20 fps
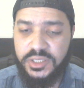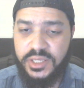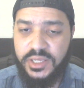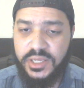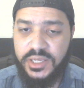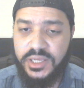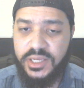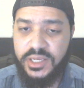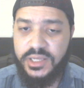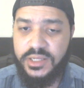
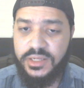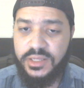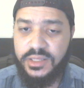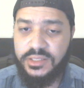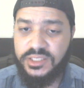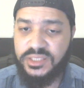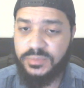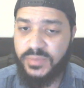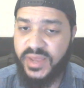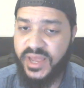and
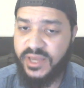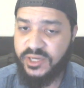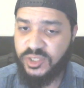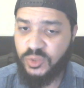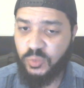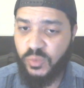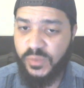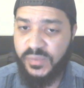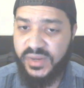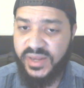
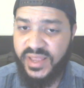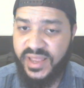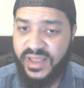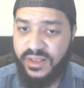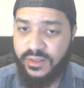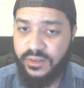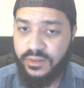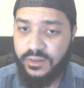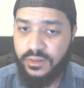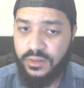Spanish women at
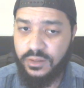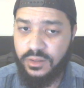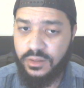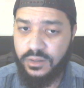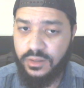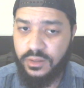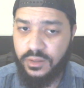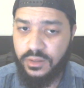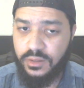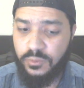
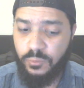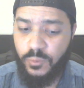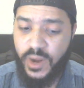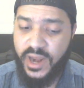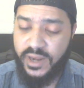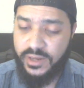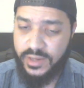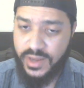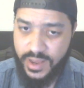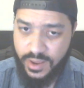
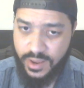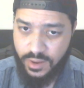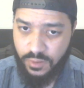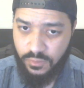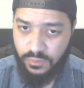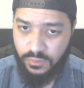right now?